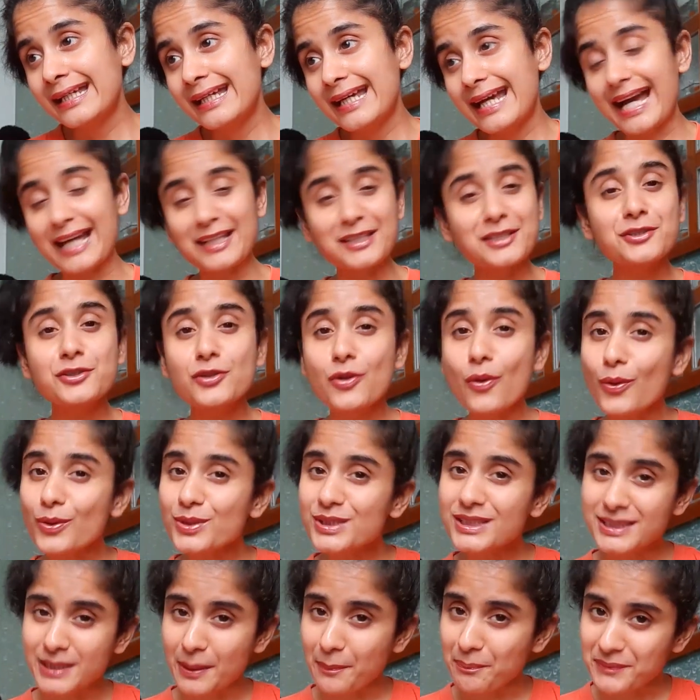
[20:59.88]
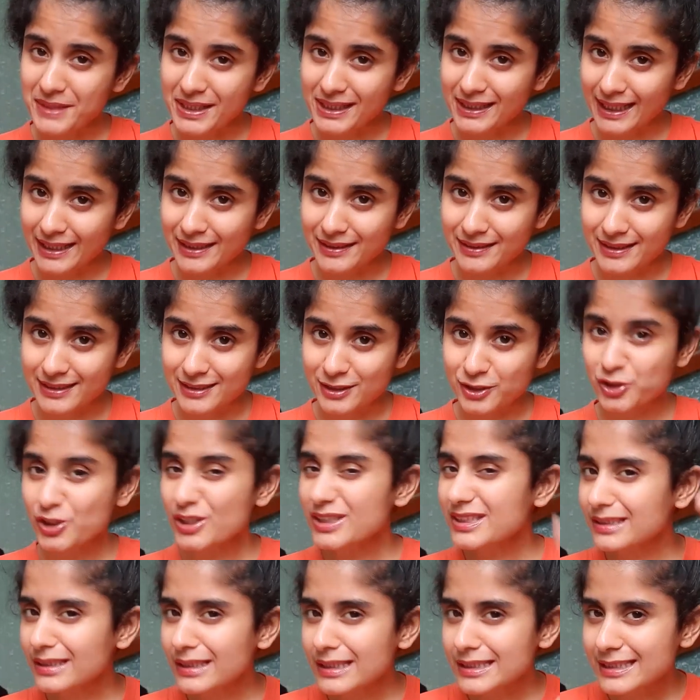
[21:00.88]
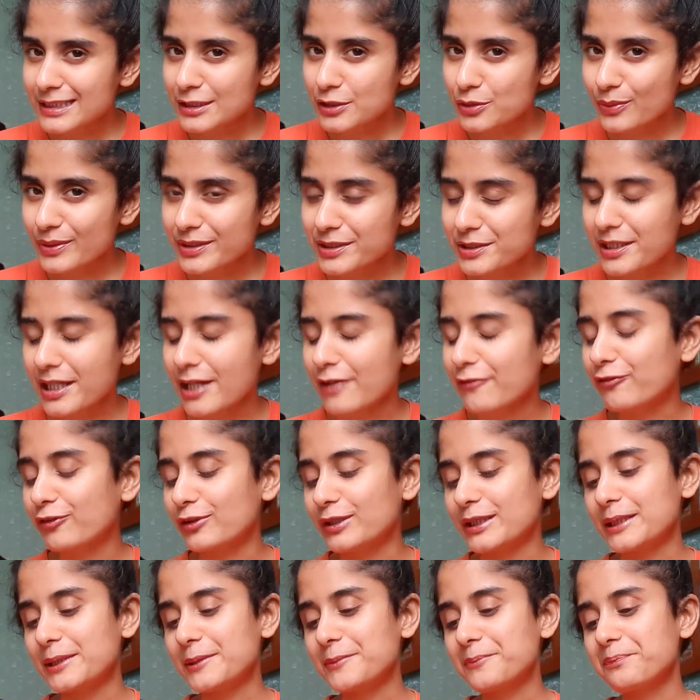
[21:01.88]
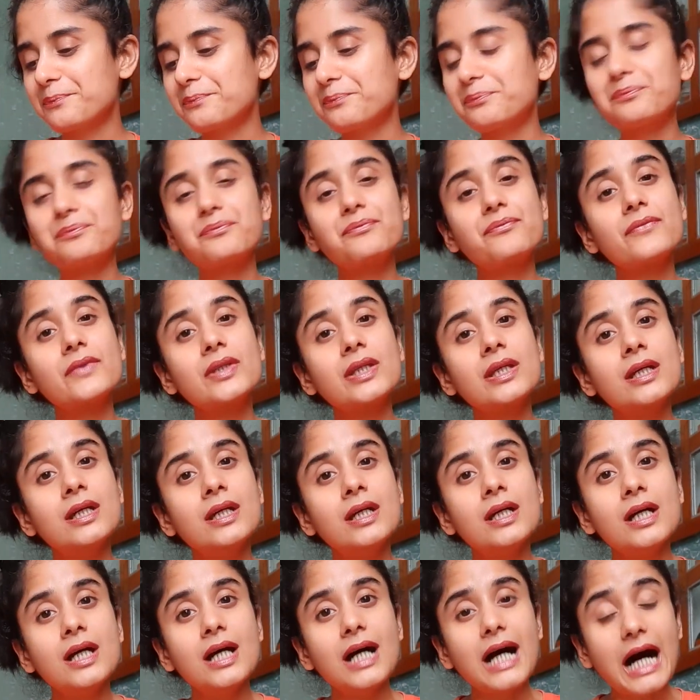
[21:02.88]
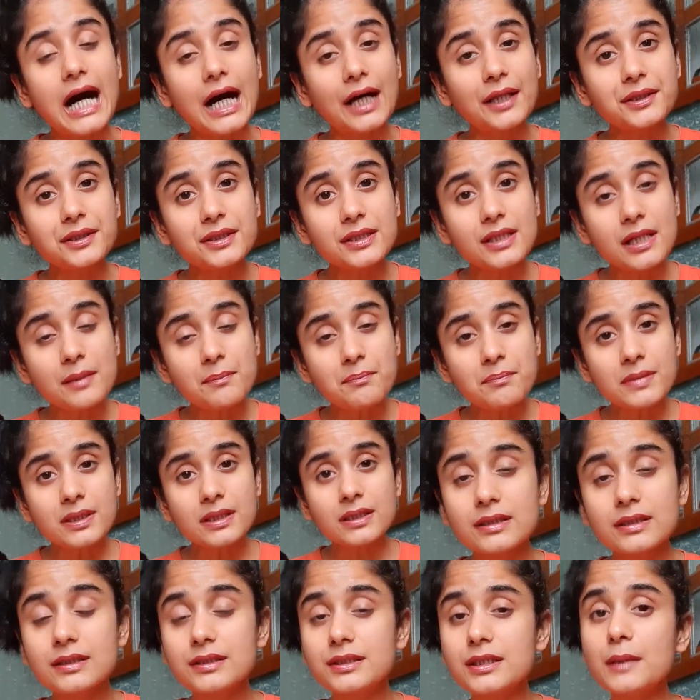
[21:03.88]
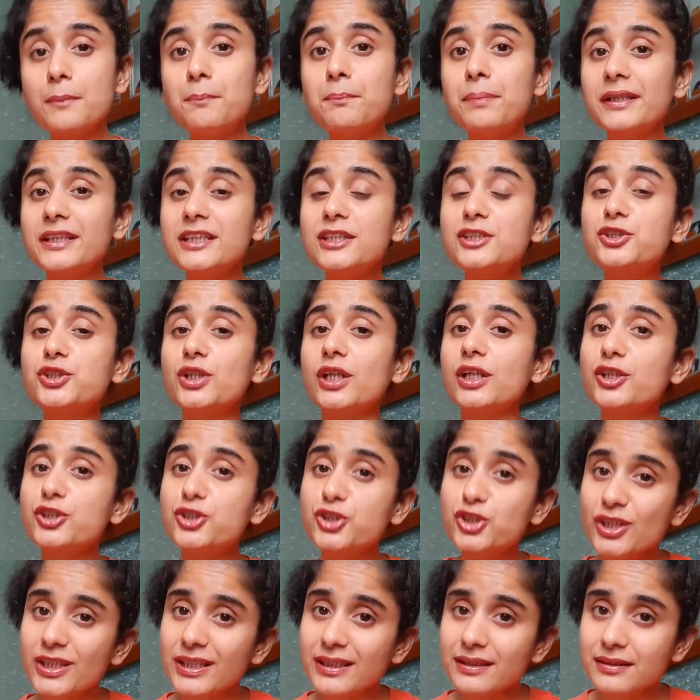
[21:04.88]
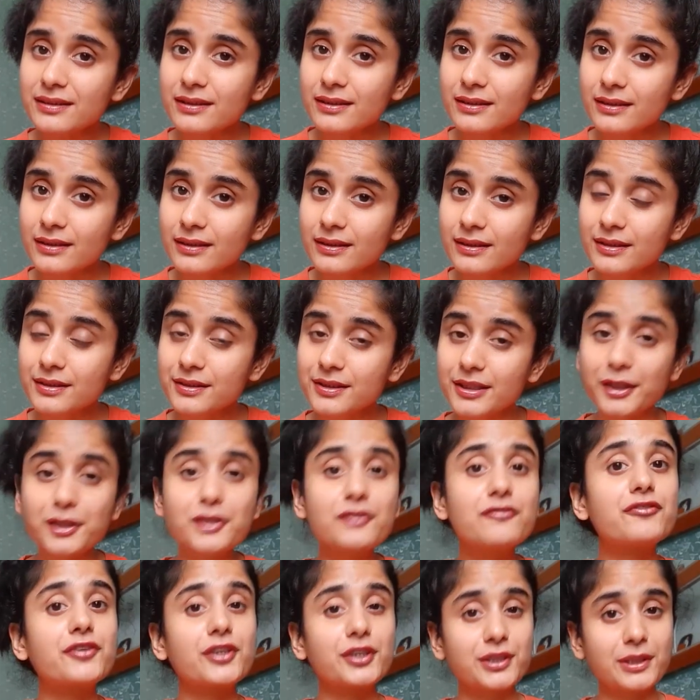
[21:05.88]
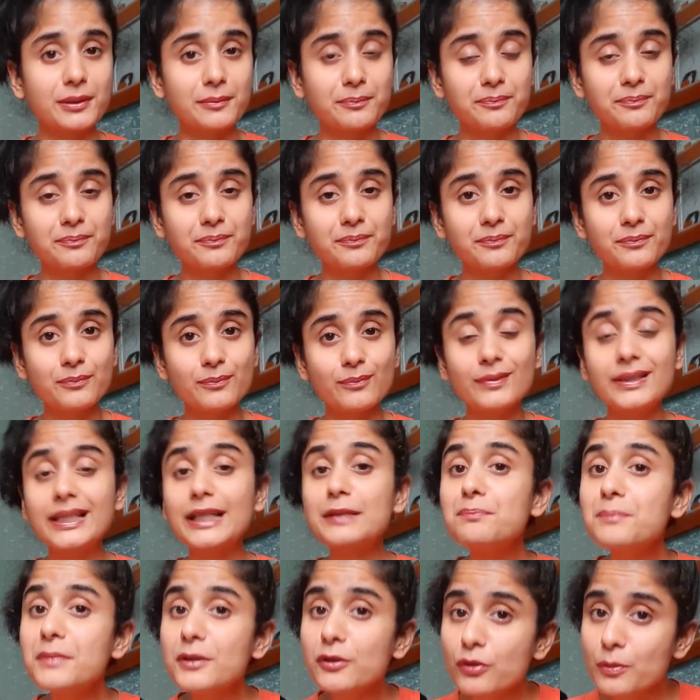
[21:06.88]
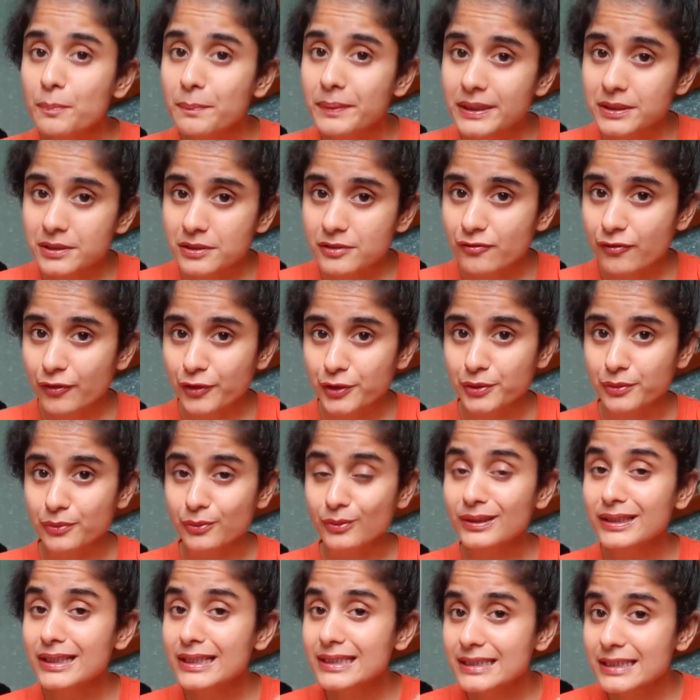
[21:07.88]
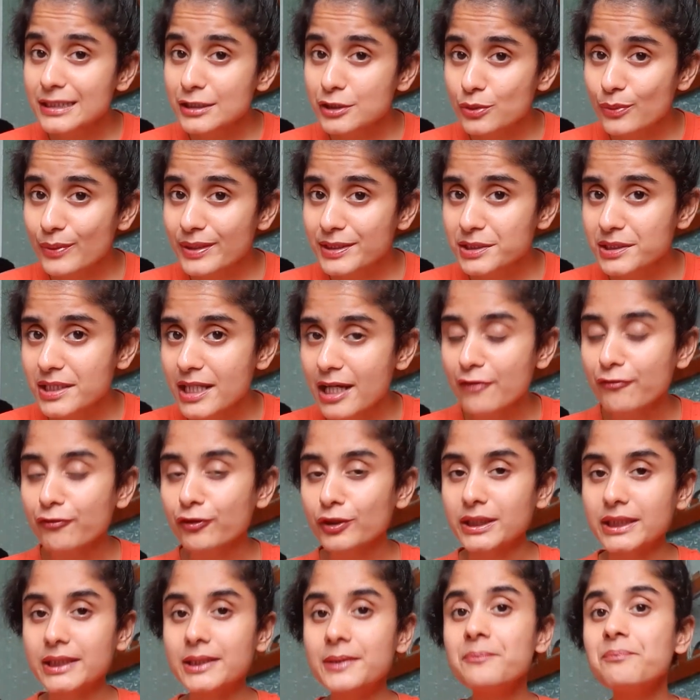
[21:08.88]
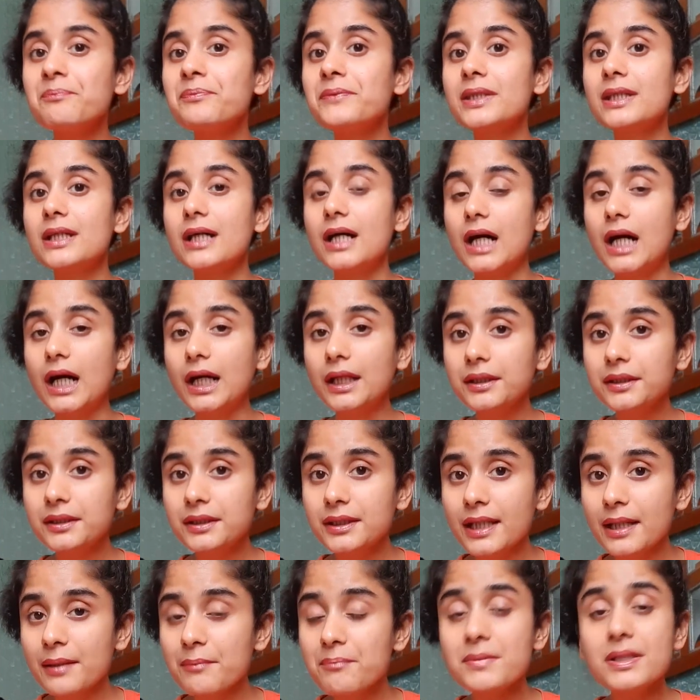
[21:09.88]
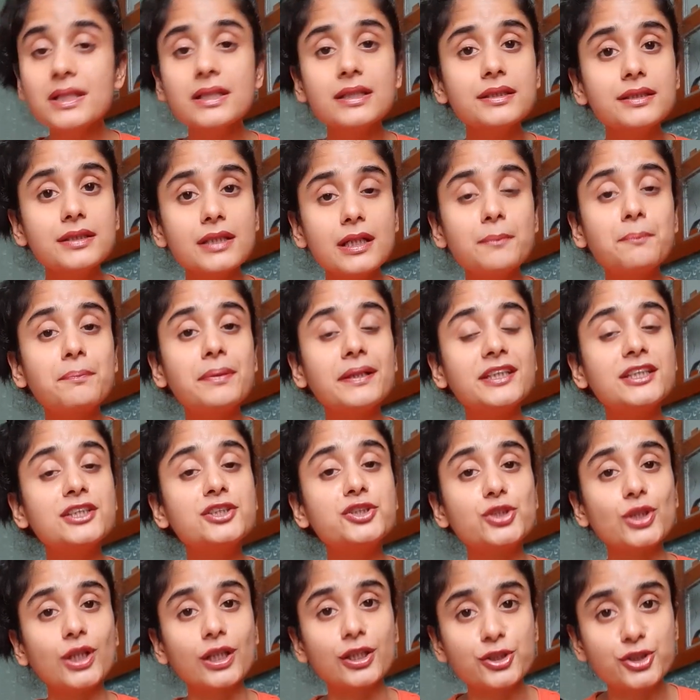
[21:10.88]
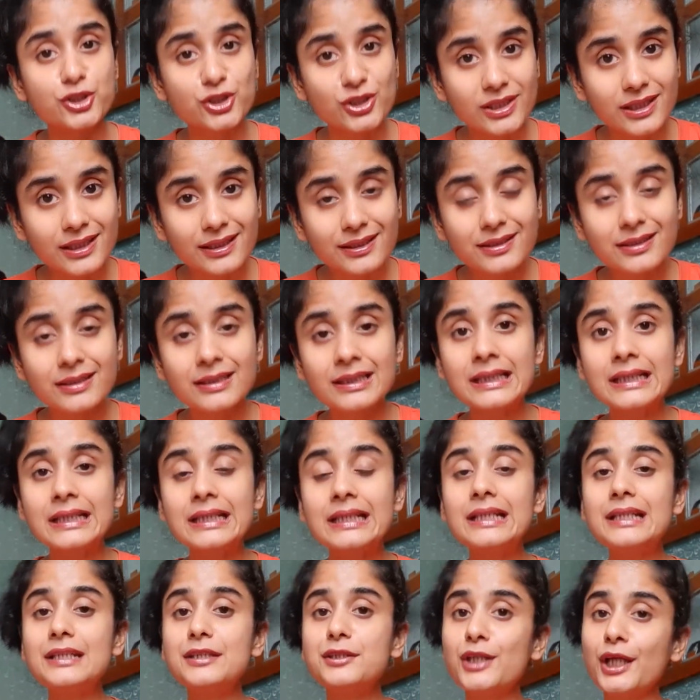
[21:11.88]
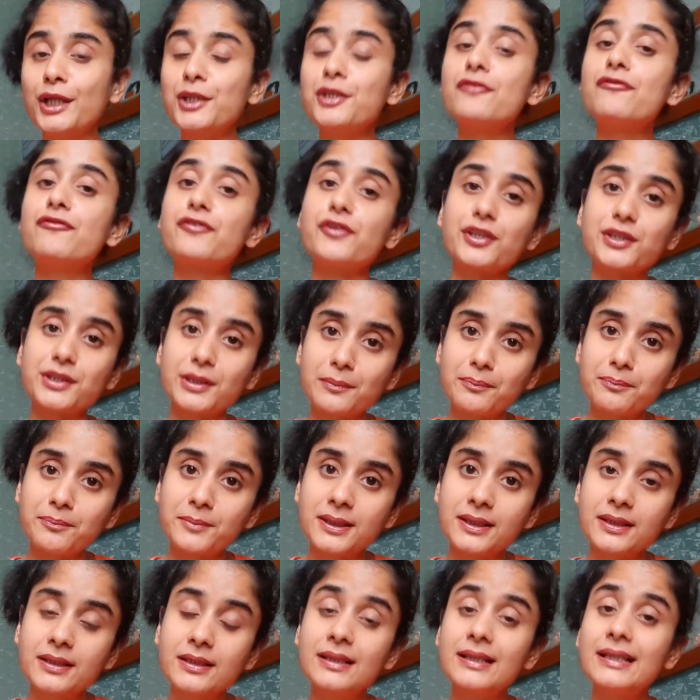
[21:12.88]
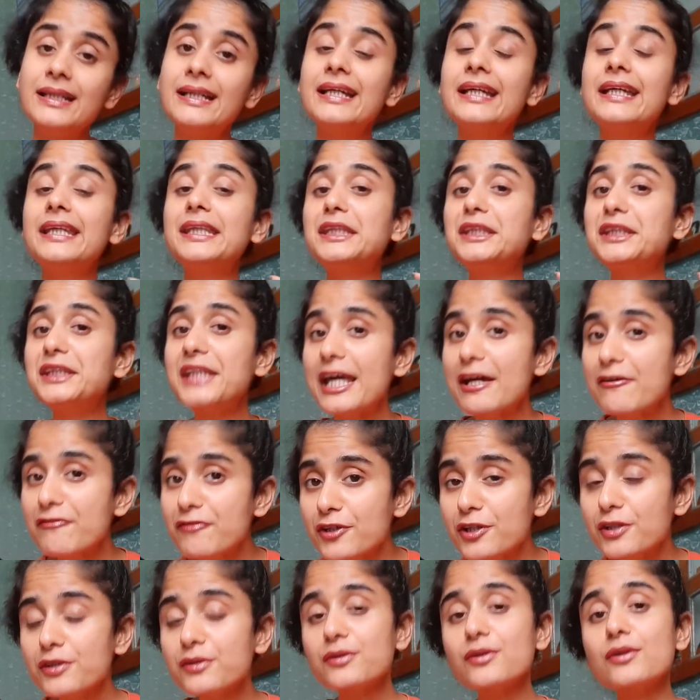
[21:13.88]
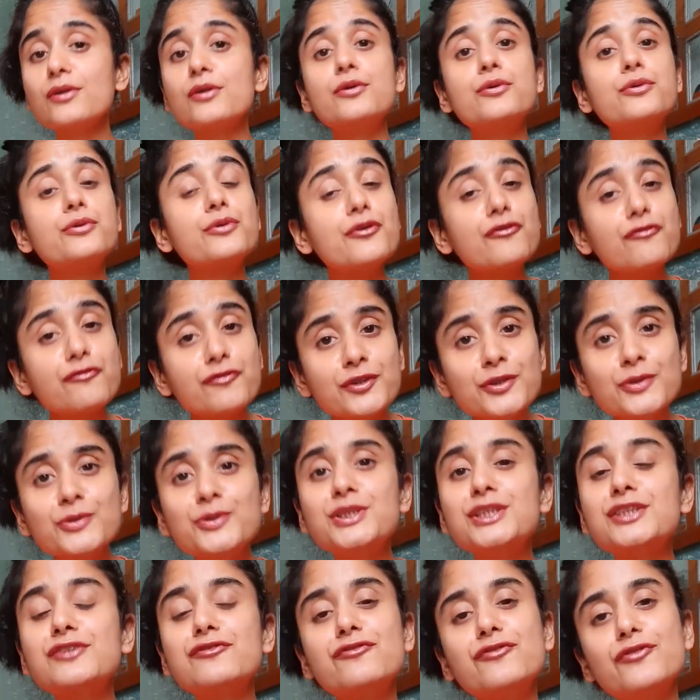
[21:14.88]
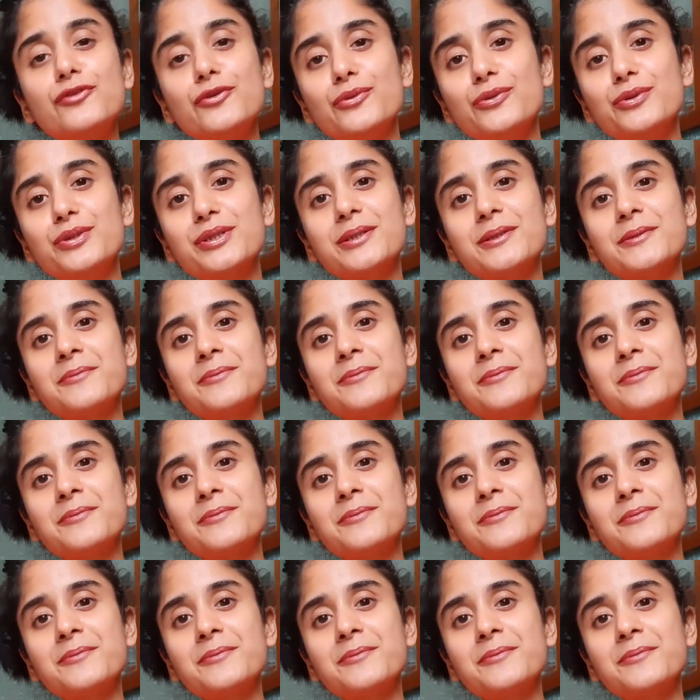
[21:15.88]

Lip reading: and it goes something like this. Just listen to it carefully. Annam na parichakshit tada vratam. Let me repeat it for you. Listen to it carefully. Annam na parichakshit tada vratam. Never refuse food.